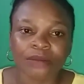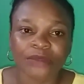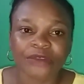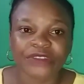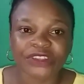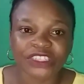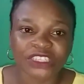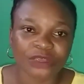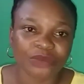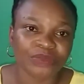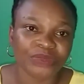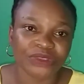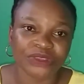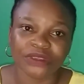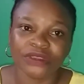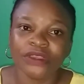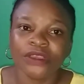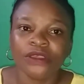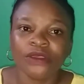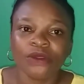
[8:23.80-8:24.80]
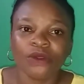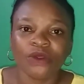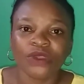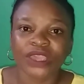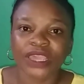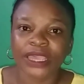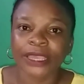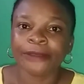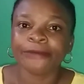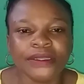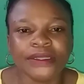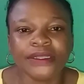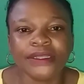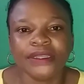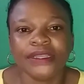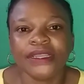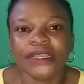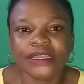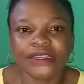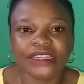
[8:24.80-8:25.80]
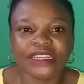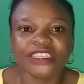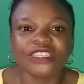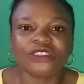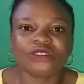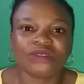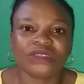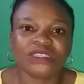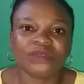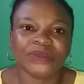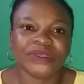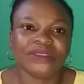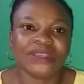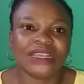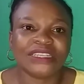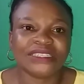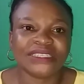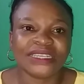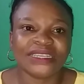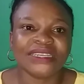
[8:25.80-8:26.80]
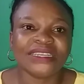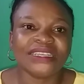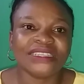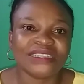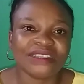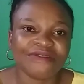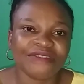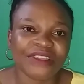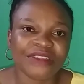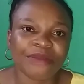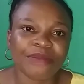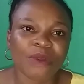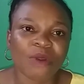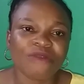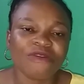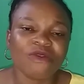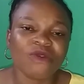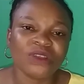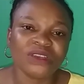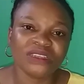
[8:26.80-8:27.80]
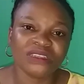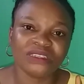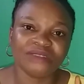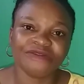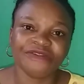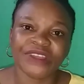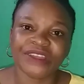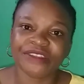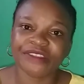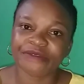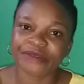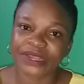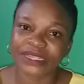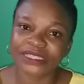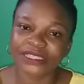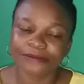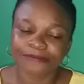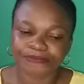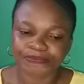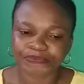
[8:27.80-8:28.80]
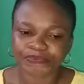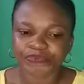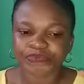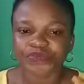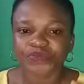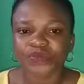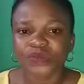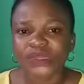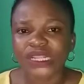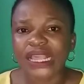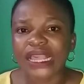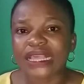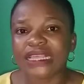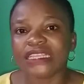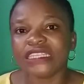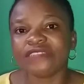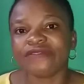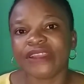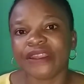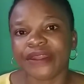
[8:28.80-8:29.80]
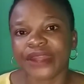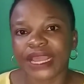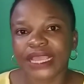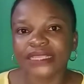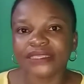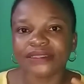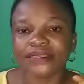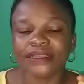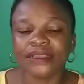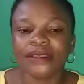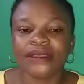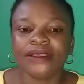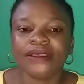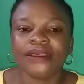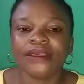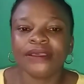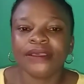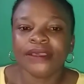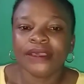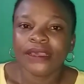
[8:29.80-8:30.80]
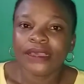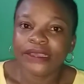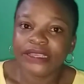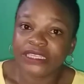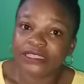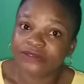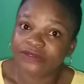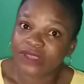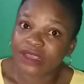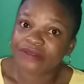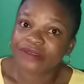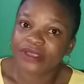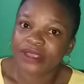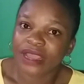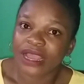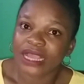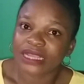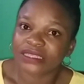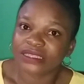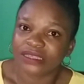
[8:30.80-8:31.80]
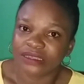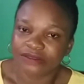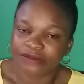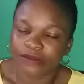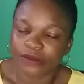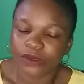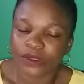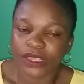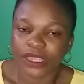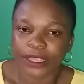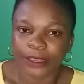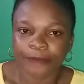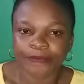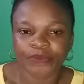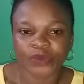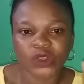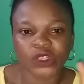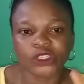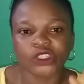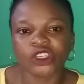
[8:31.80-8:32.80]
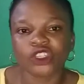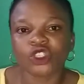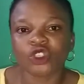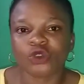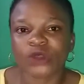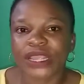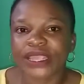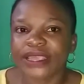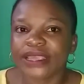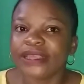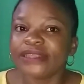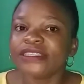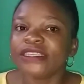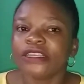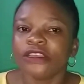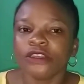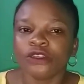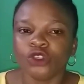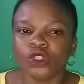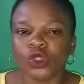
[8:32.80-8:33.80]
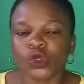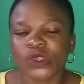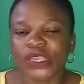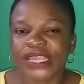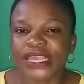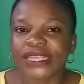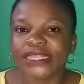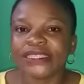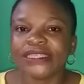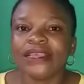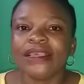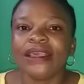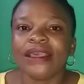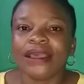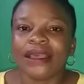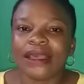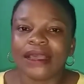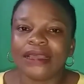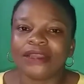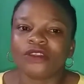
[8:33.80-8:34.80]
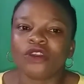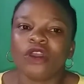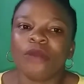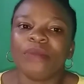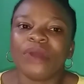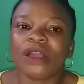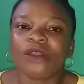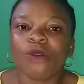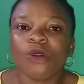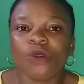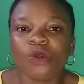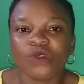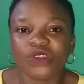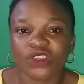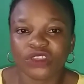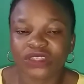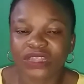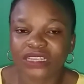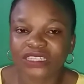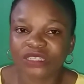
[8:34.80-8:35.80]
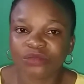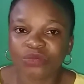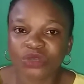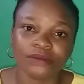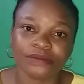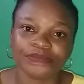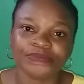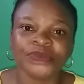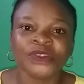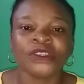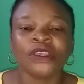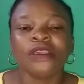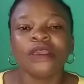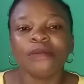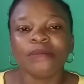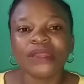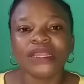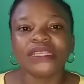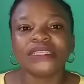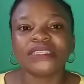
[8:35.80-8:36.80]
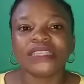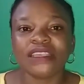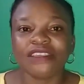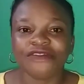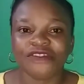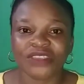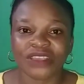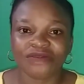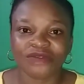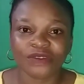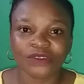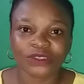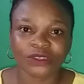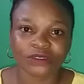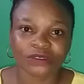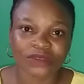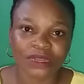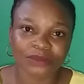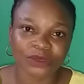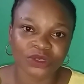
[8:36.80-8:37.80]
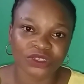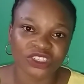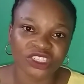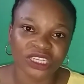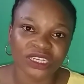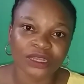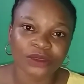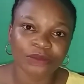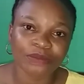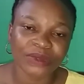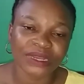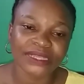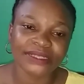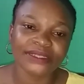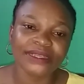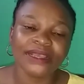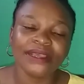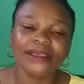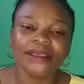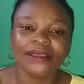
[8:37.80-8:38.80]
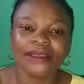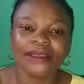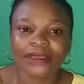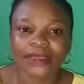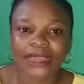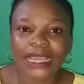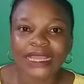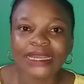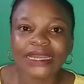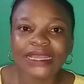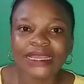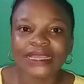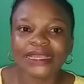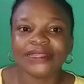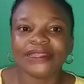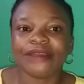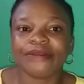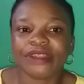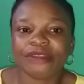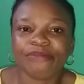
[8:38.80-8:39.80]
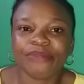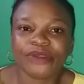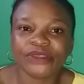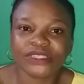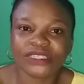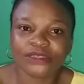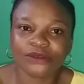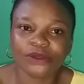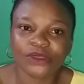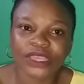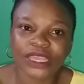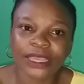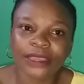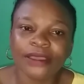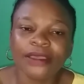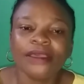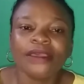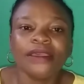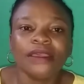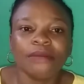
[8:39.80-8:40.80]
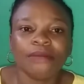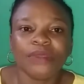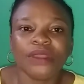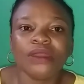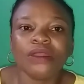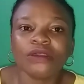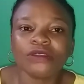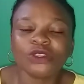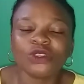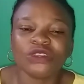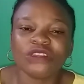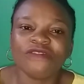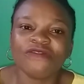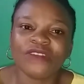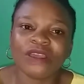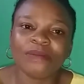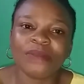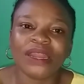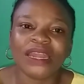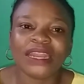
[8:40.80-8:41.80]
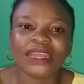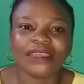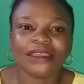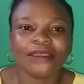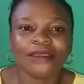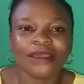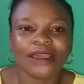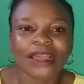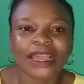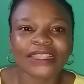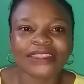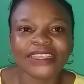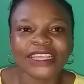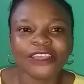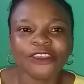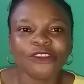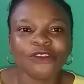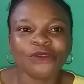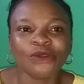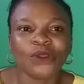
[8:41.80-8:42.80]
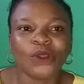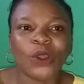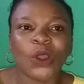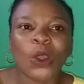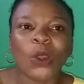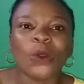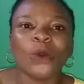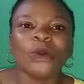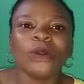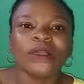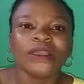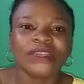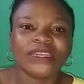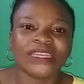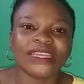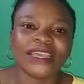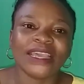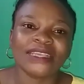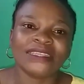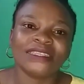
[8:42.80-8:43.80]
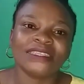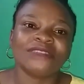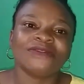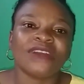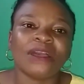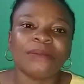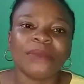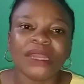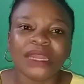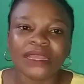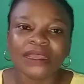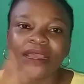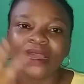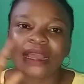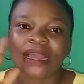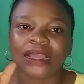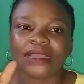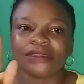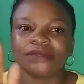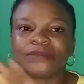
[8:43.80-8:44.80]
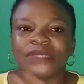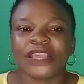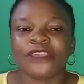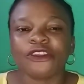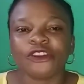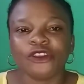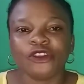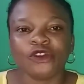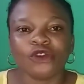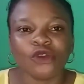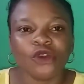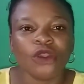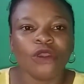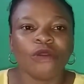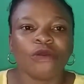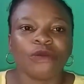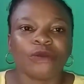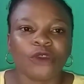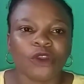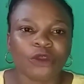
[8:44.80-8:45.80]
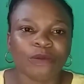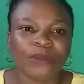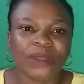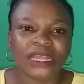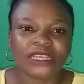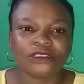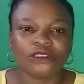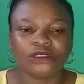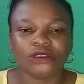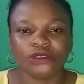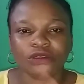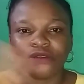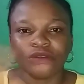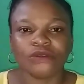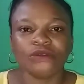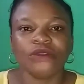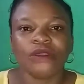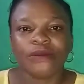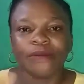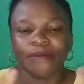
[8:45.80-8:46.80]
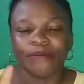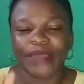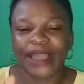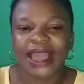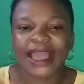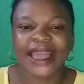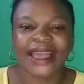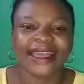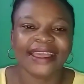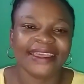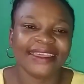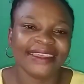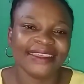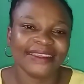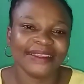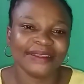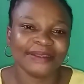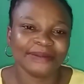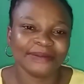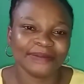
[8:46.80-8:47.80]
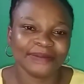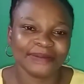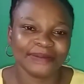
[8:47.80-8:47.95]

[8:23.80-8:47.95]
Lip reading: recipe. Okay, this recipe you are seeing is a very powerful one. It's very great, it's very nice, is very active. Okay, just try it, do it, and come back with your testimony. Please, if you have not subscribed to the channel, please kindly hit the red button. Okay, belong to the family. I thank you all, the Cases family. I thank you. God bless you. Bye.